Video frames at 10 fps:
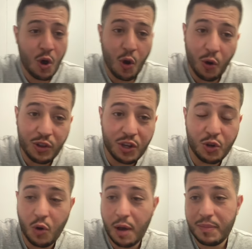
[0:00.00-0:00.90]
all the
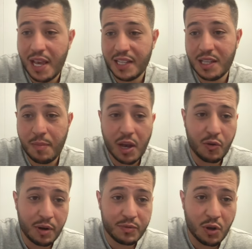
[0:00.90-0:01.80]
new updates about
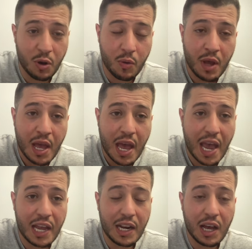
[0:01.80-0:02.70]
crypto and